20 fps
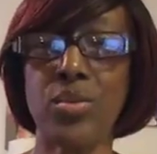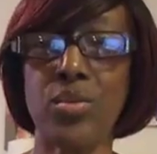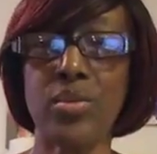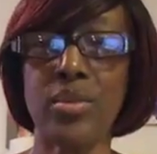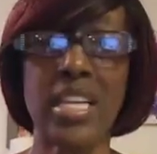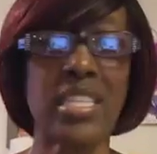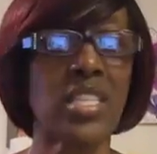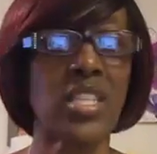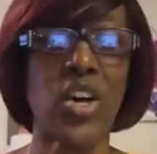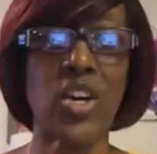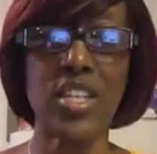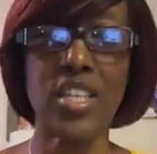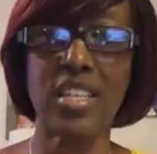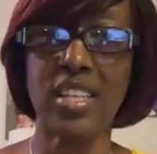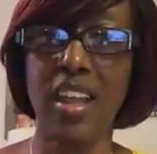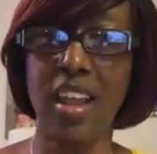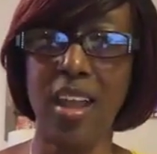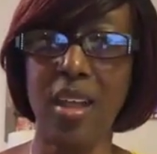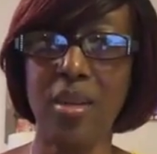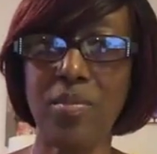That's the only
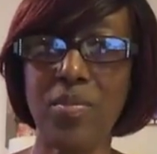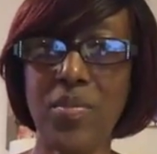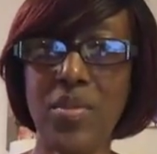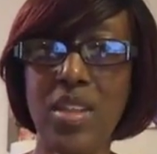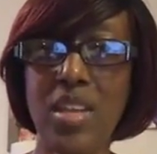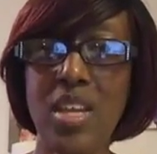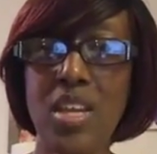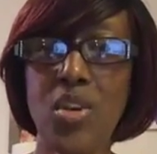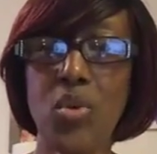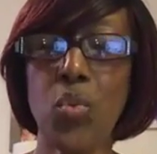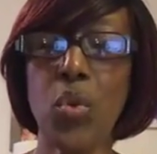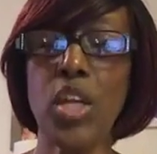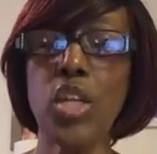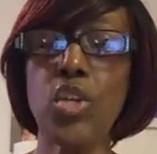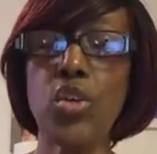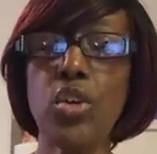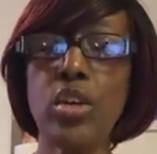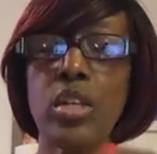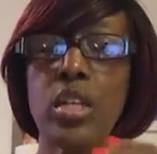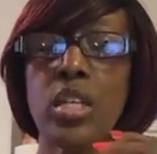time. When
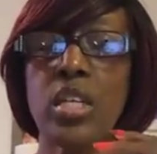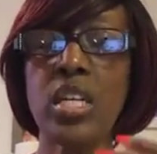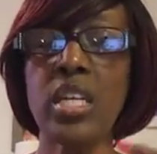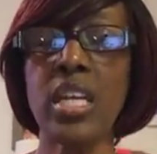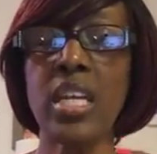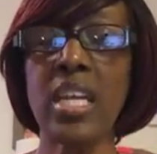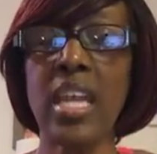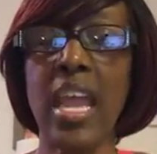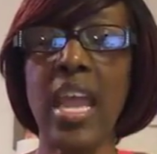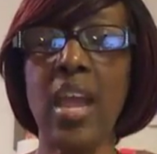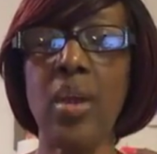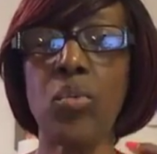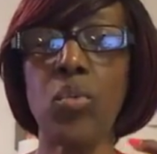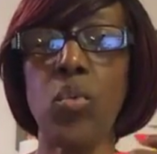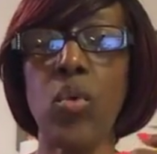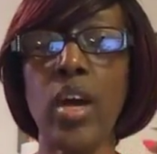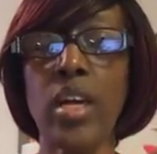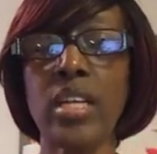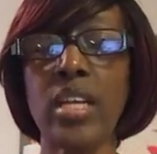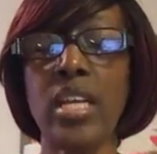you're looking at
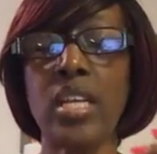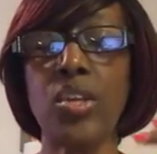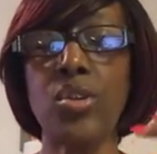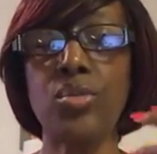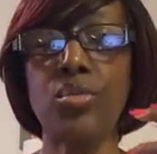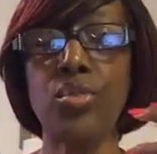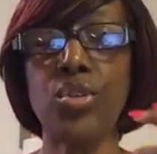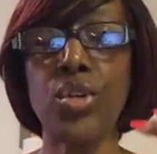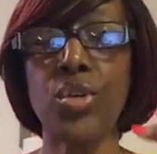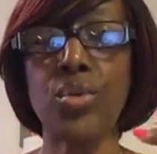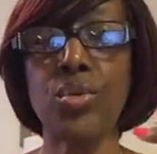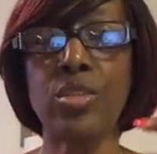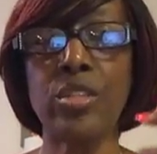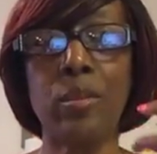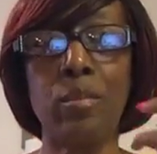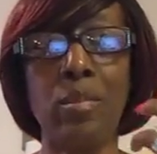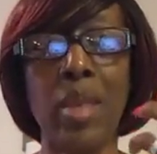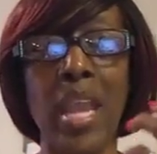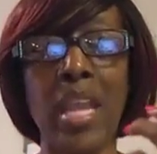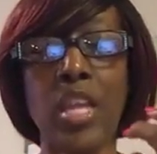what can you do to
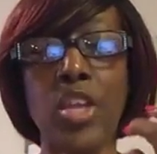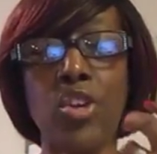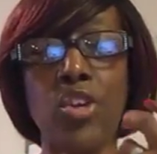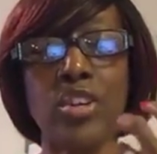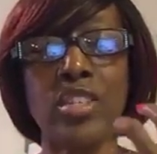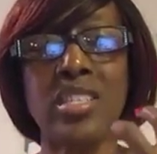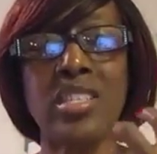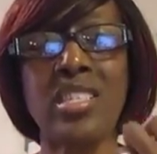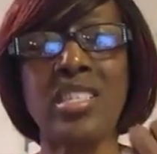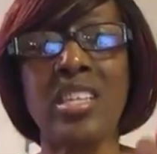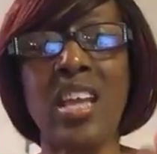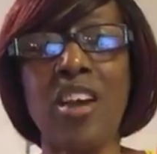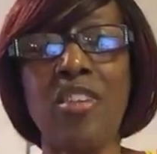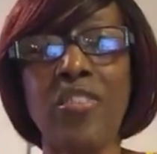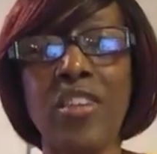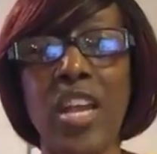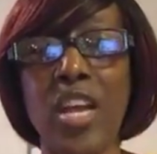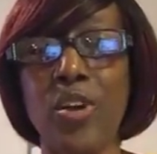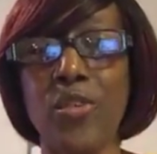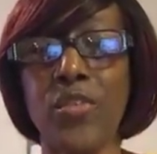make yourself
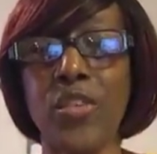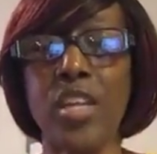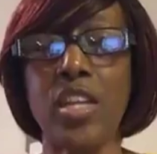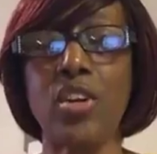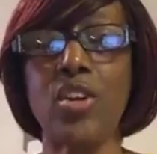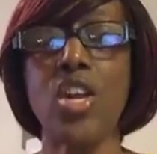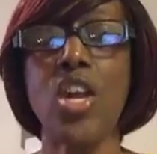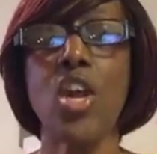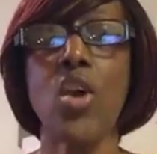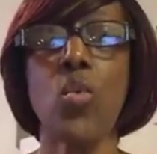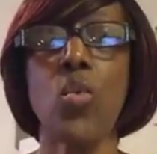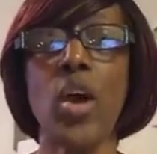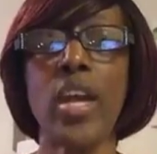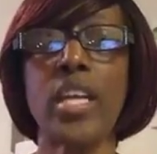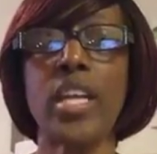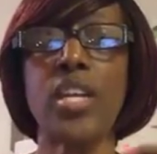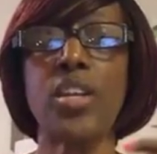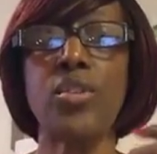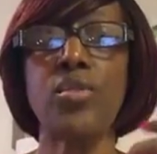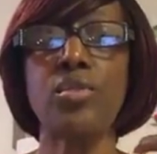healthier? What
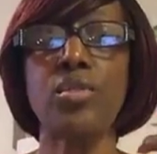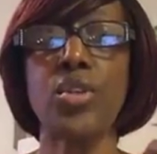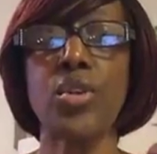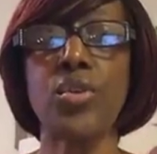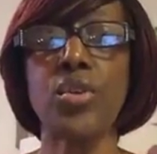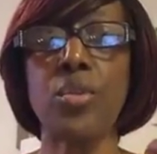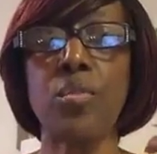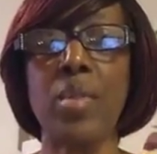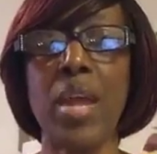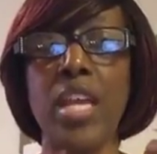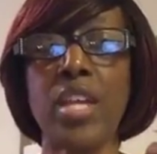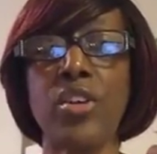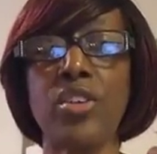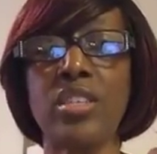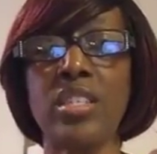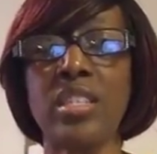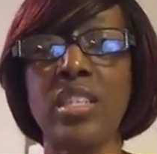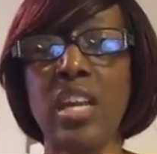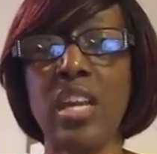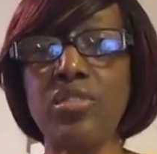can you do to make
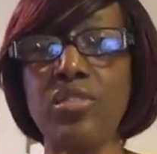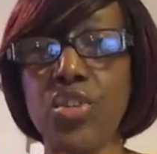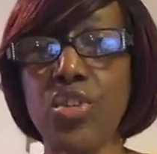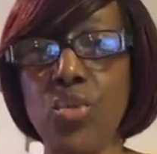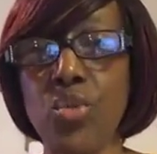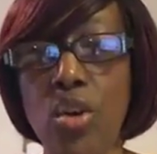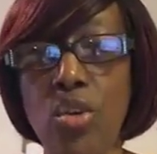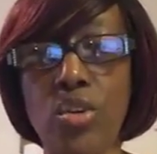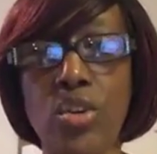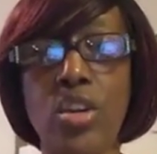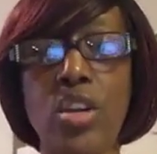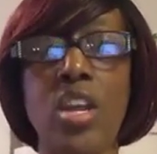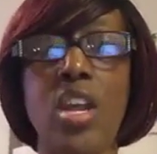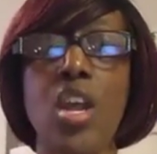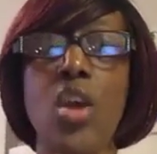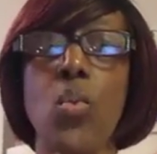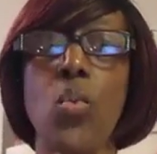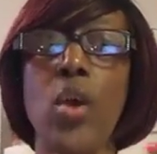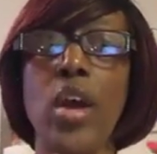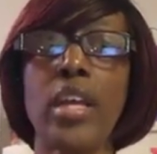yourself stronger?
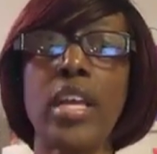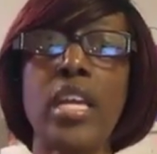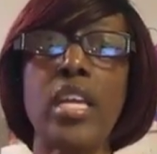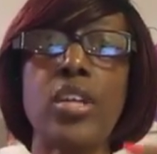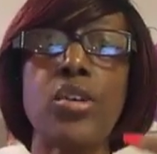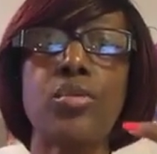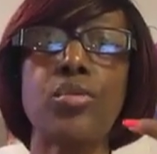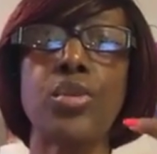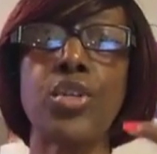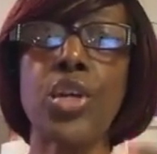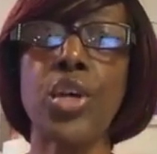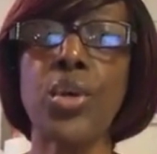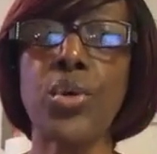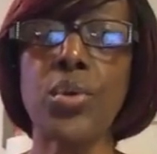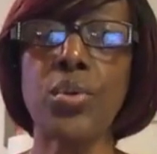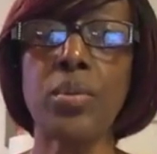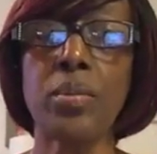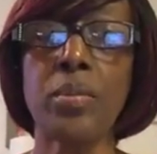What can you do?